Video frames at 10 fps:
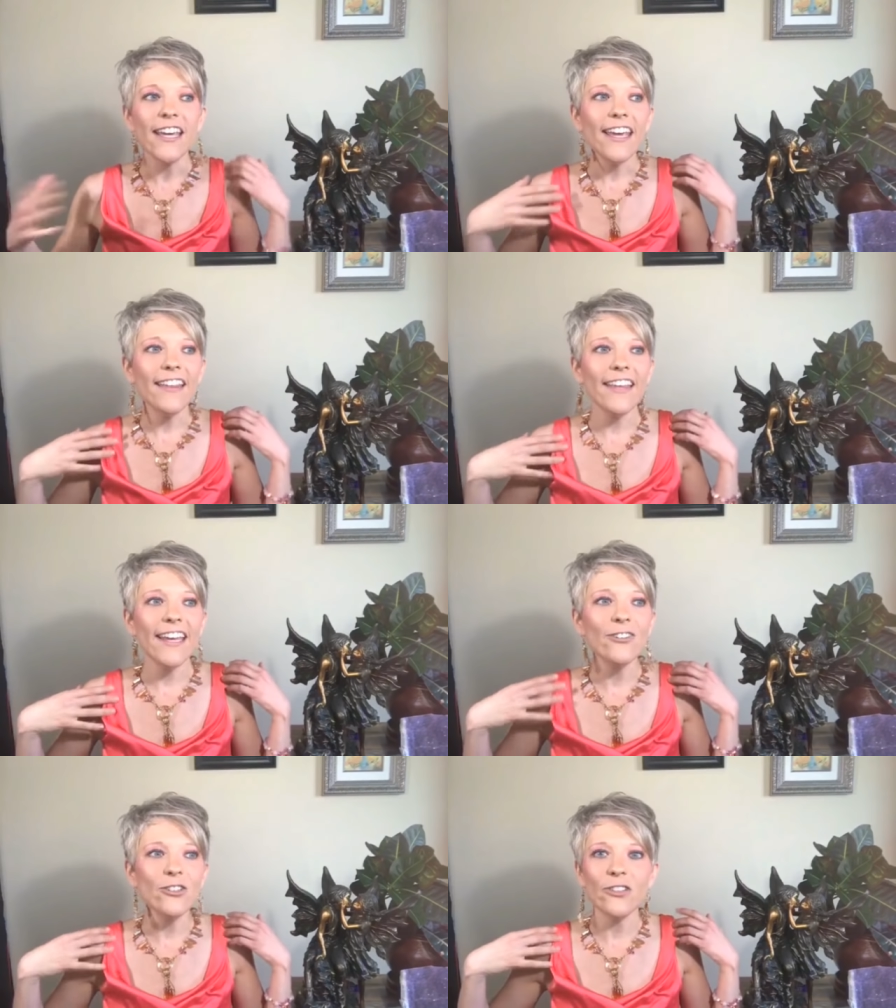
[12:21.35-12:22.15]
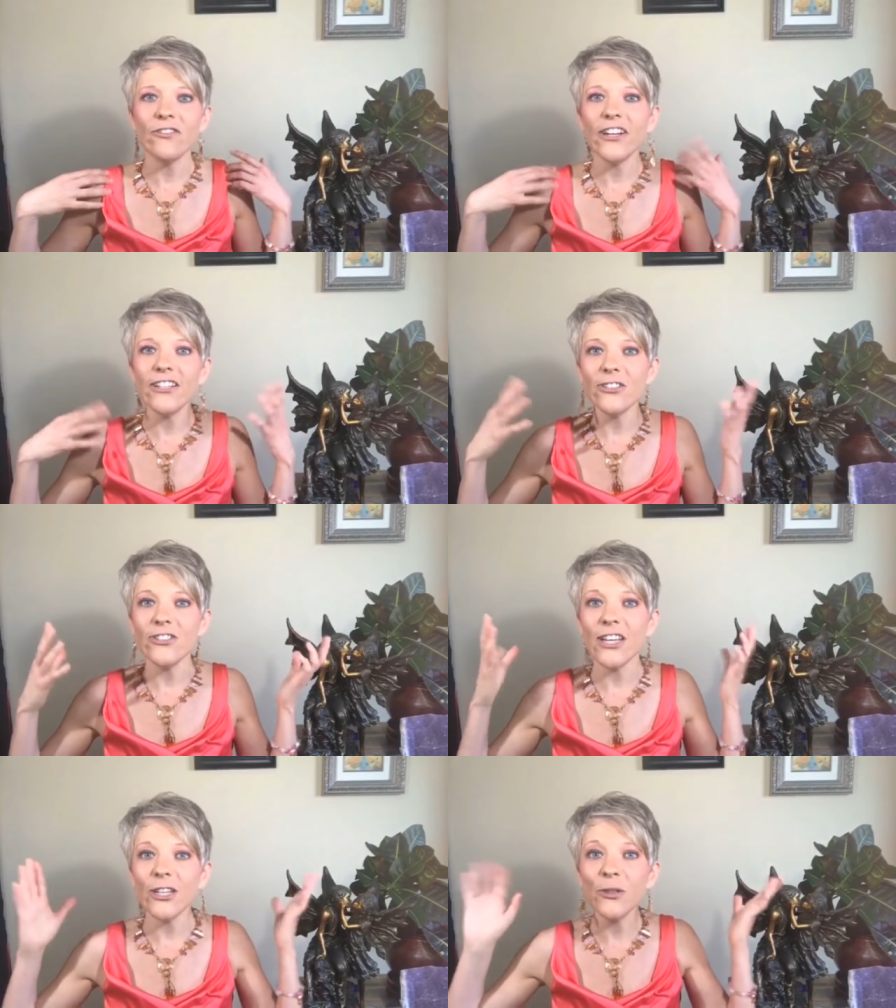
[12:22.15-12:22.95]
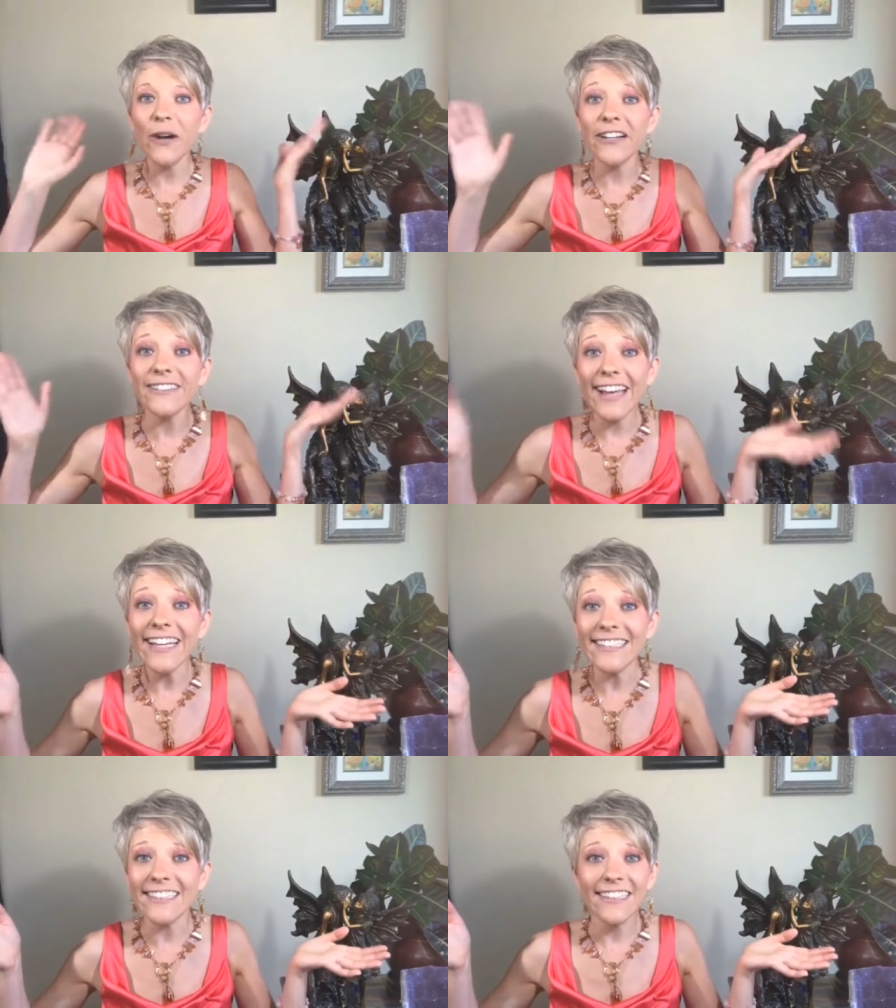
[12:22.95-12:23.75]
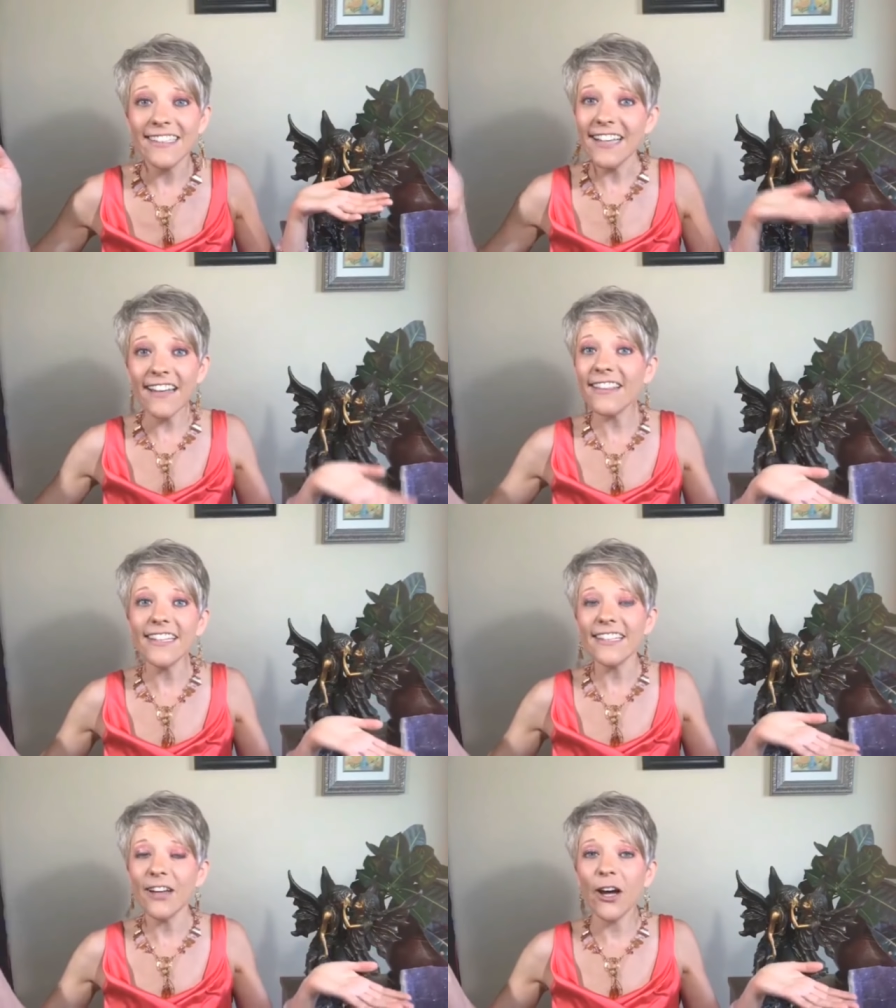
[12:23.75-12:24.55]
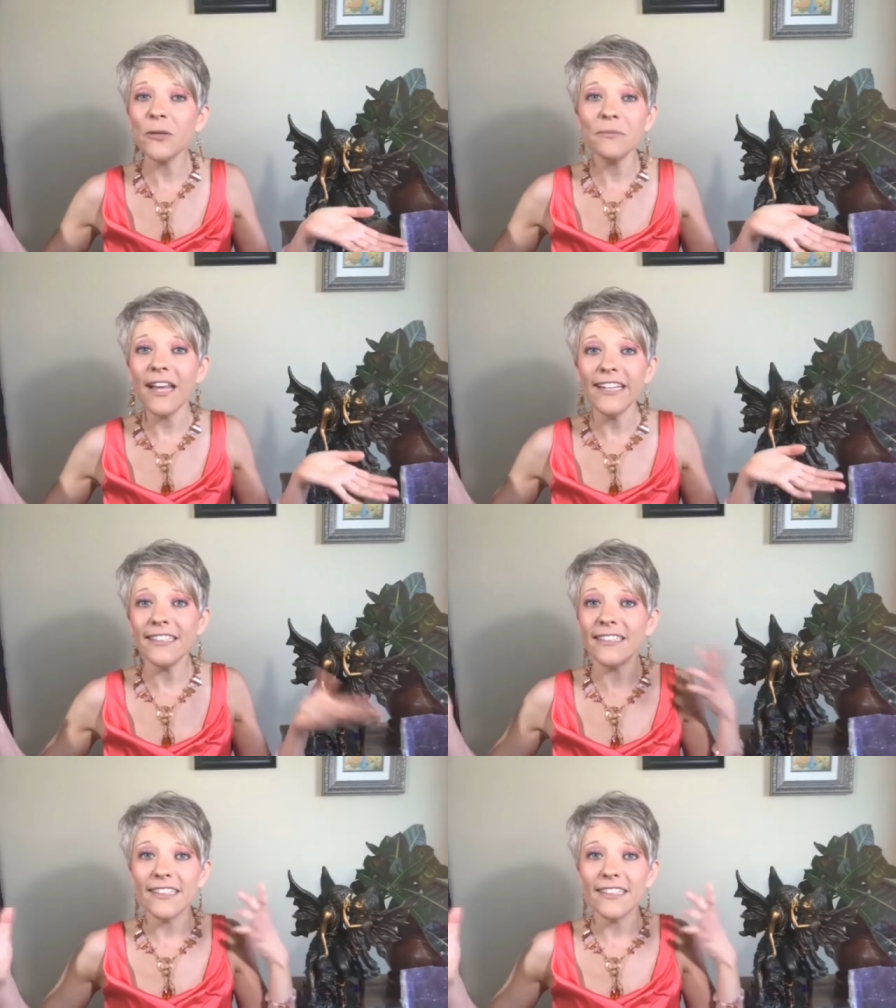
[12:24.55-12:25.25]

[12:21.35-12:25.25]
And the Angels and Fairies are saying, you are light. Nothing can harm light.